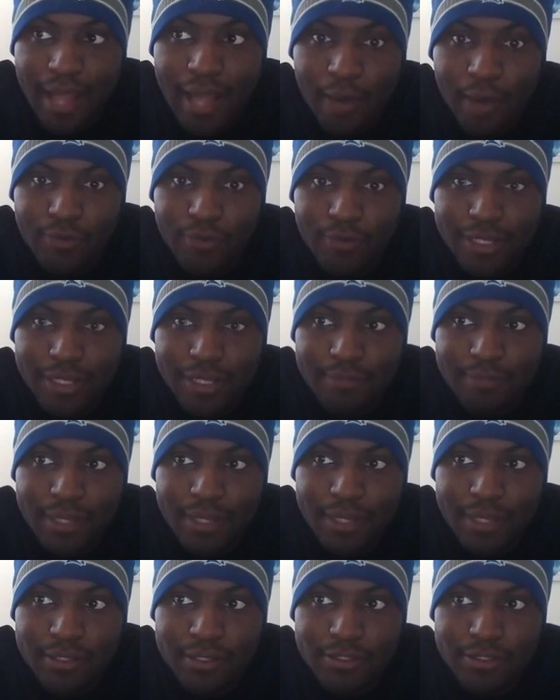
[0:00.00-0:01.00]
would
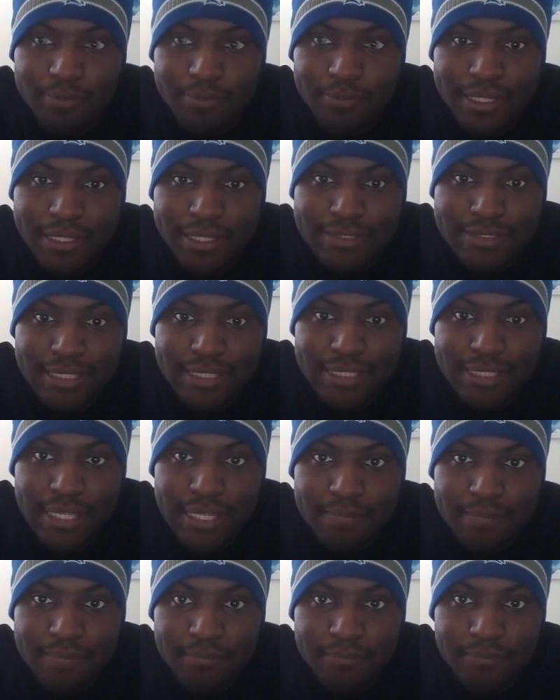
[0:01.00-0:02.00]
recommend you pick a
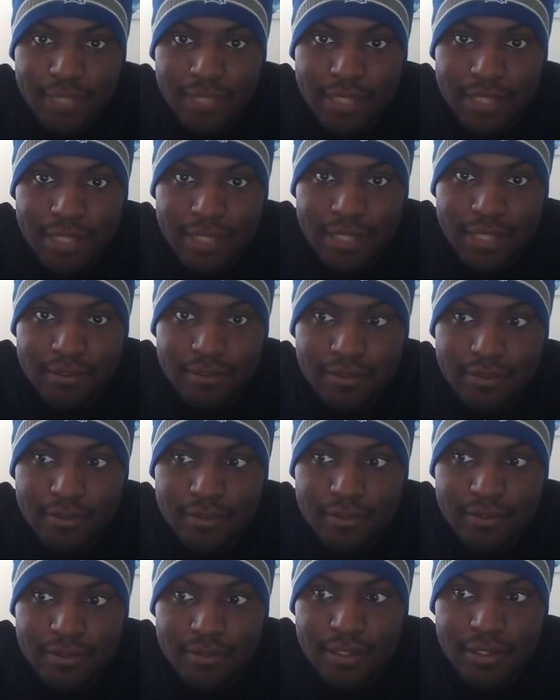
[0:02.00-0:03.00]
team like
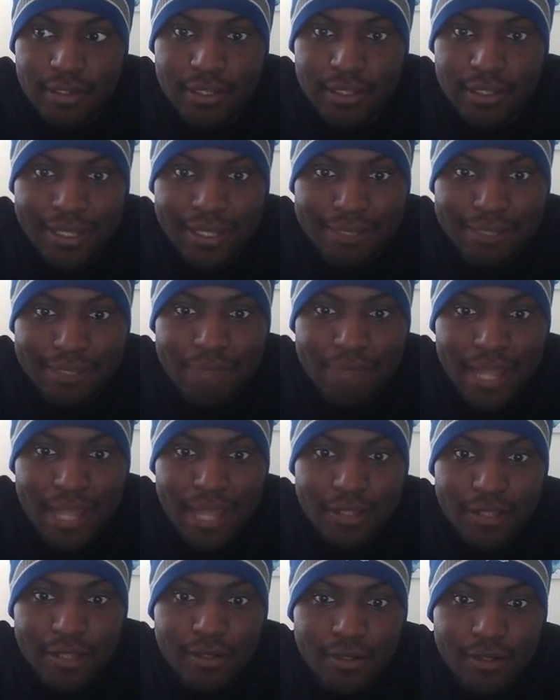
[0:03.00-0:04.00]
a
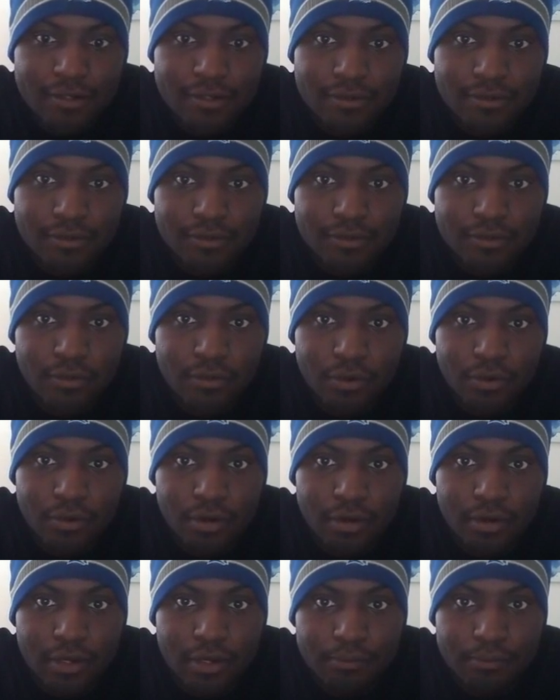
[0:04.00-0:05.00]
Baylor
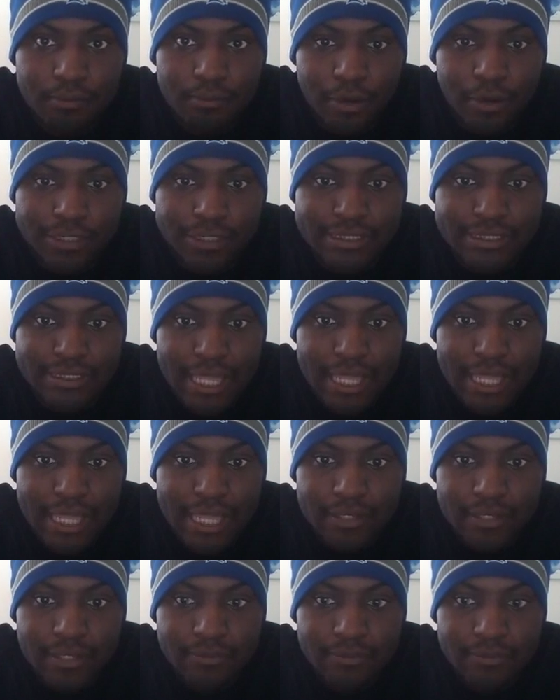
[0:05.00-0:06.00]
or a Murray
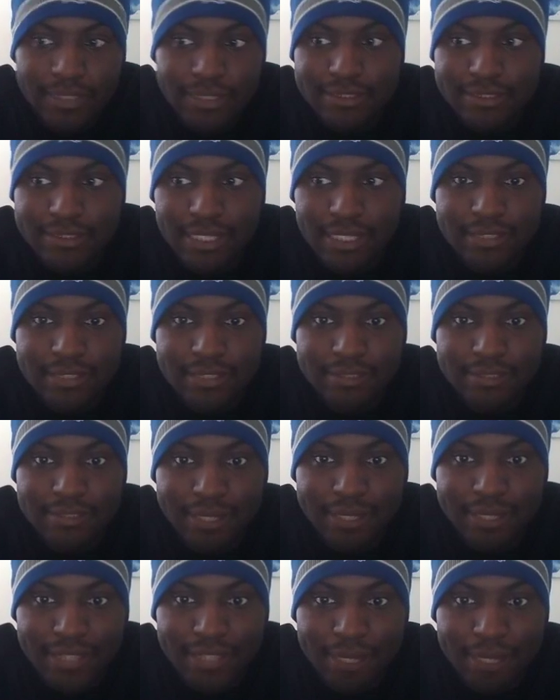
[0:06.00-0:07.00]
State. When I say a team
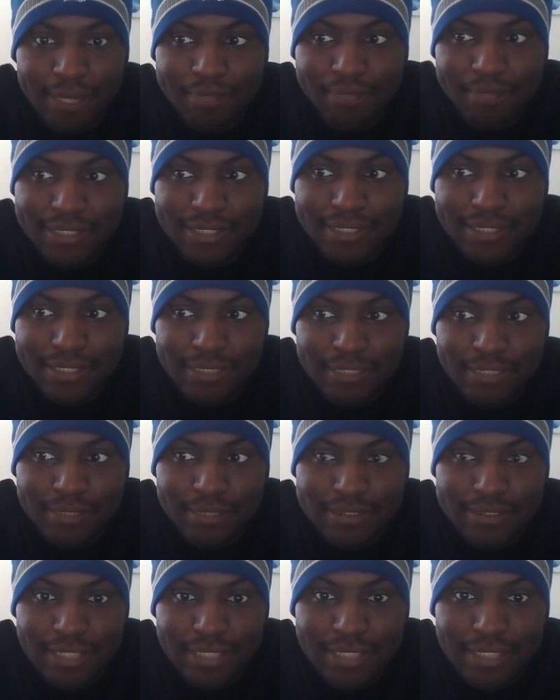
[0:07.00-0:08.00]
like that, pick a team
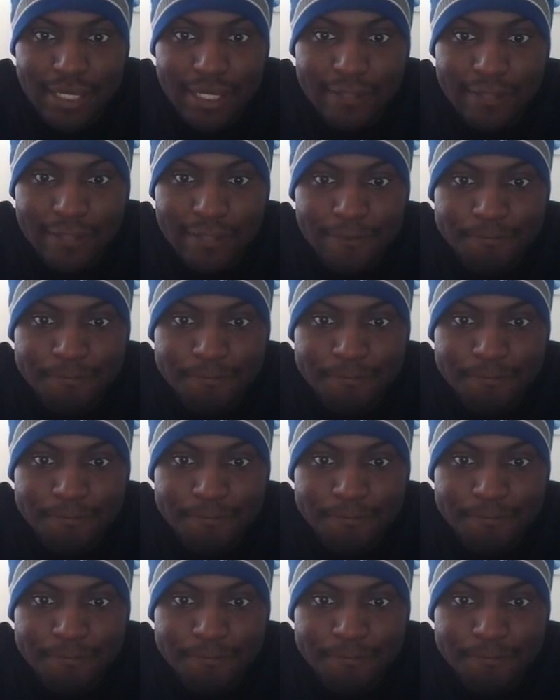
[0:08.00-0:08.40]
that's like